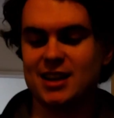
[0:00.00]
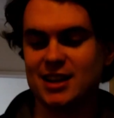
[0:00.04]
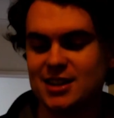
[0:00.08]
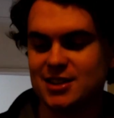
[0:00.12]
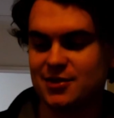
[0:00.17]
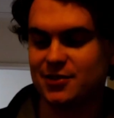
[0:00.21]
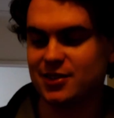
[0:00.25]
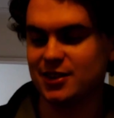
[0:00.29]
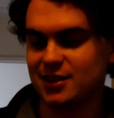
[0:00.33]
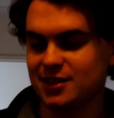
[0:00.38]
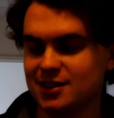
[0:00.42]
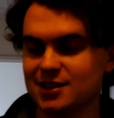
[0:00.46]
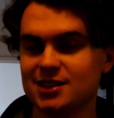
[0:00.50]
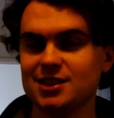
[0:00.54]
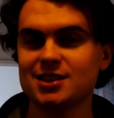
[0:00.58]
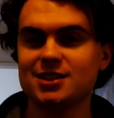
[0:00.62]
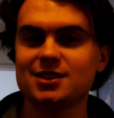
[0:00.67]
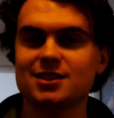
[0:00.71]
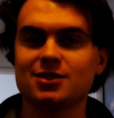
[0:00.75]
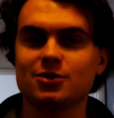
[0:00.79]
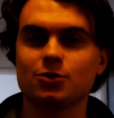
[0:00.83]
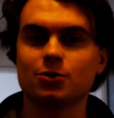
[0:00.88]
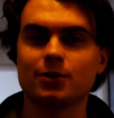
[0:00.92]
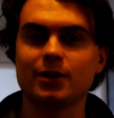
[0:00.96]
interference
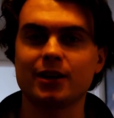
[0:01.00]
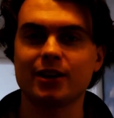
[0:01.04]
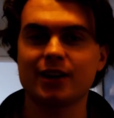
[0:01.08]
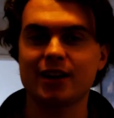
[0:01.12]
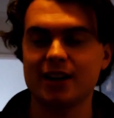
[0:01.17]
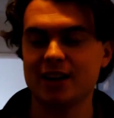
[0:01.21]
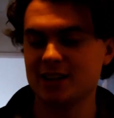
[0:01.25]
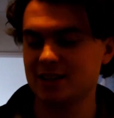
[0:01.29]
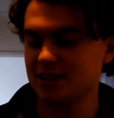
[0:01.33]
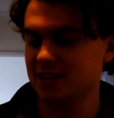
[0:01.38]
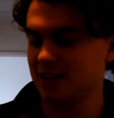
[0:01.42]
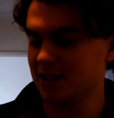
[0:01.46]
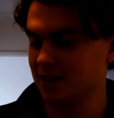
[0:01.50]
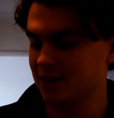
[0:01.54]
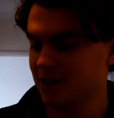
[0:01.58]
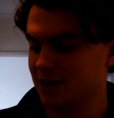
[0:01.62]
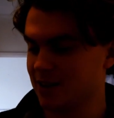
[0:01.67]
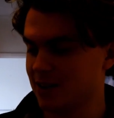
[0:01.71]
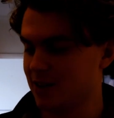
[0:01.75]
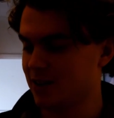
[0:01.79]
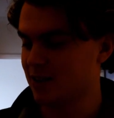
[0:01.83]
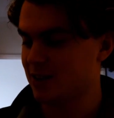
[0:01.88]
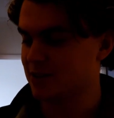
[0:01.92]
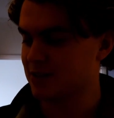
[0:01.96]
or we don't connect to that.
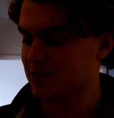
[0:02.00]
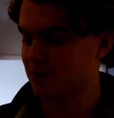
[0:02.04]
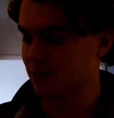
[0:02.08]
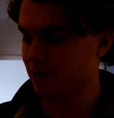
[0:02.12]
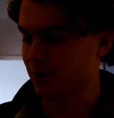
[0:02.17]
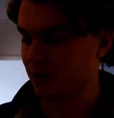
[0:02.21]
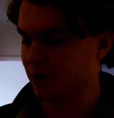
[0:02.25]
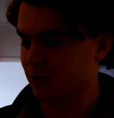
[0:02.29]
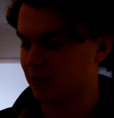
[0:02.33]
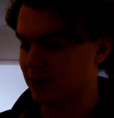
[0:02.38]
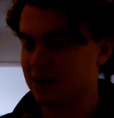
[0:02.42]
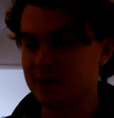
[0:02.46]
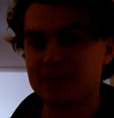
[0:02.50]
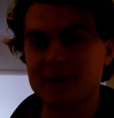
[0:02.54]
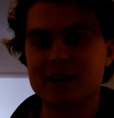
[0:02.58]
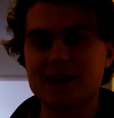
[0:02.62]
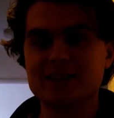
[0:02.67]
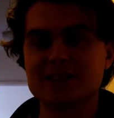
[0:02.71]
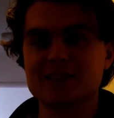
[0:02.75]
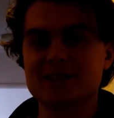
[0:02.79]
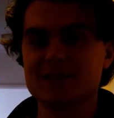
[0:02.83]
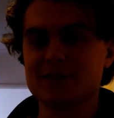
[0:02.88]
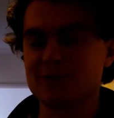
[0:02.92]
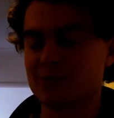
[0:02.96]
Still got three
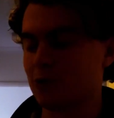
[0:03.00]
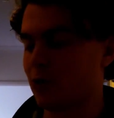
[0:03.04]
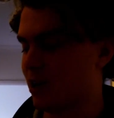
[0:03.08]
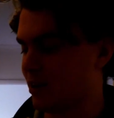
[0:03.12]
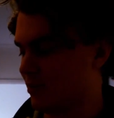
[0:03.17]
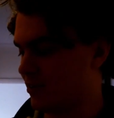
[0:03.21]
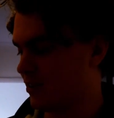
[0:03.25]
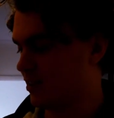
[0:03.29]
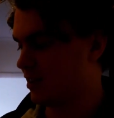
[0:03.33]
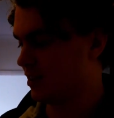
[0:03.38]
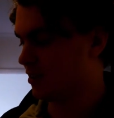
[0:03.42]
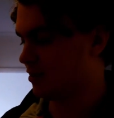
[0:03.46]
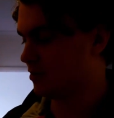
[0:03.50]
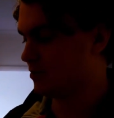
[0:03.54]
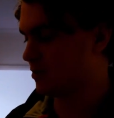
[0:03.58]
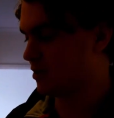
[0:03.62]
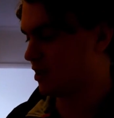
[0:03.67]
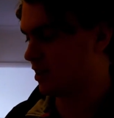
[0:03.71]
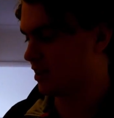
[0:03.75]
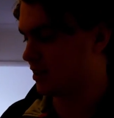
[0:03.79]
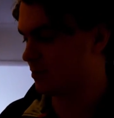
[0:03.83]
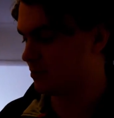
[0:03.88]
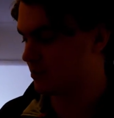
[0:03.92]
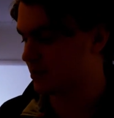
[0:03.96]
bars here of Wi-Fi on
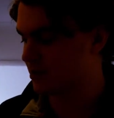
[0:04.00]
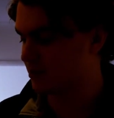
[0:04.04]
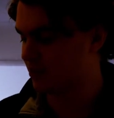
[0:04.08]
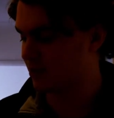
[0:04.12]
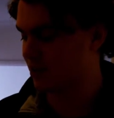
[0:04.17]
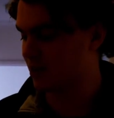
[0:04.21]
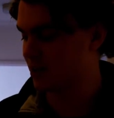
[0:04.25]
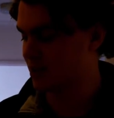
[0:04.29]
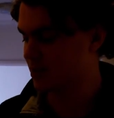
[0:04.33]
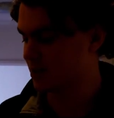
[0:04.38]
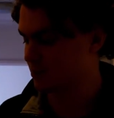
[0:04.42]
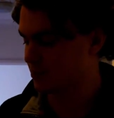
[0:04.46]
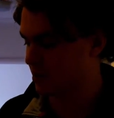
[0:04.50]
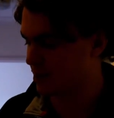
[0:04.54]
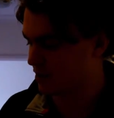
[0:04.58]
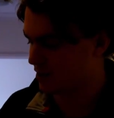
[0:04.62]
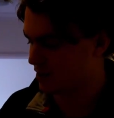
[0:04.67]
my um, device, my